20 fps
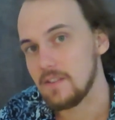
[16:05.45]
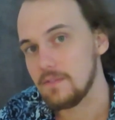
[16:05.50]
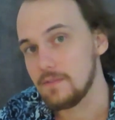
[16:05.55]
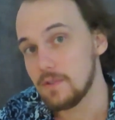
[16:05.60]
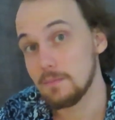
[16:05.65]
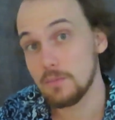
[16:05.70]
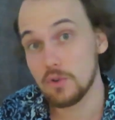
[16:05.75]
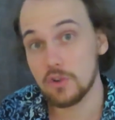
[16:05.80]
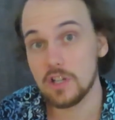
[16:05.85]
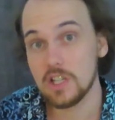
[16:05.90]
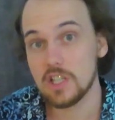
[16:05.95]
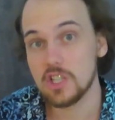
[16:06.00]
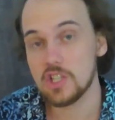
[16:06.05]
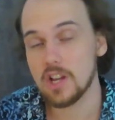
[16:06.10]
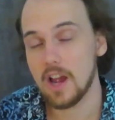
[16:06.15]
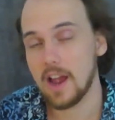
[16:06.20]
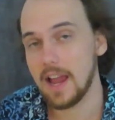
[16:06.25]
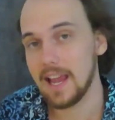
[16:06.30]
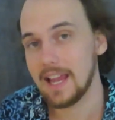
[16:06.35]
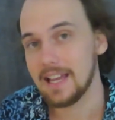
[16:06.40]
Fomorian
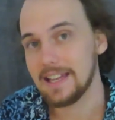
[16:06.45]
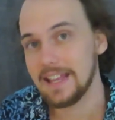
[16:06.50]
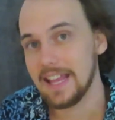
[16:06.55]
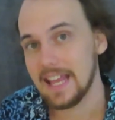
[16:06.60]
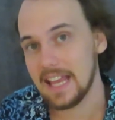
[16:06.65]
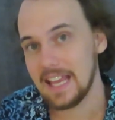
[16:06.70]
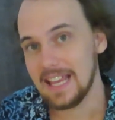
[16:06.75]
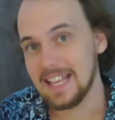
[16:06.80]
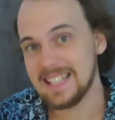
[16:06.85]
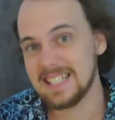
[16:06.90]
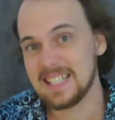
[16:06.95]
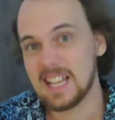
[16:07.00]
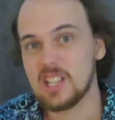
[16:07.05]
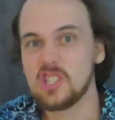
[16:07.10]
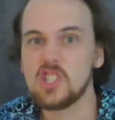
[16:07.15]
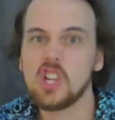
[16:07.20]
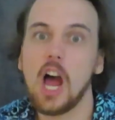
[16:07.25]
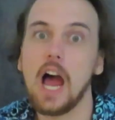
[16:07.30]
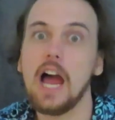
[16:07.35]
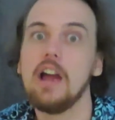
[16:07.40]
giant is
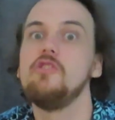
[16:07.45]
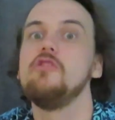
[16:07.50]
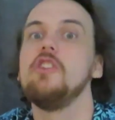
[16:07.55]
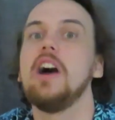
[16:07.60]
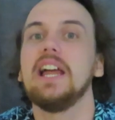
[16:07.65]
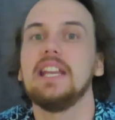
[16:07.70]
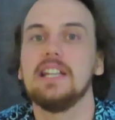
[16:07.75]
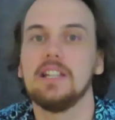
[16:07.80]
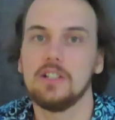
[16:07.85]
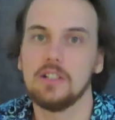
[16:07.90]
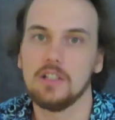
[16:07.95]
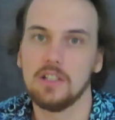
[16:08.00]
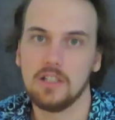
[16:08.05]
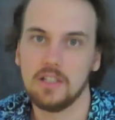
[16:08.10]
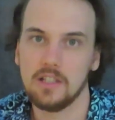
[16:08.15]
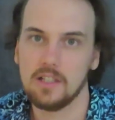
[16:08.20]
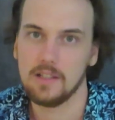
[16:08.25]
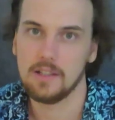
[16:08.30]
tyrannical.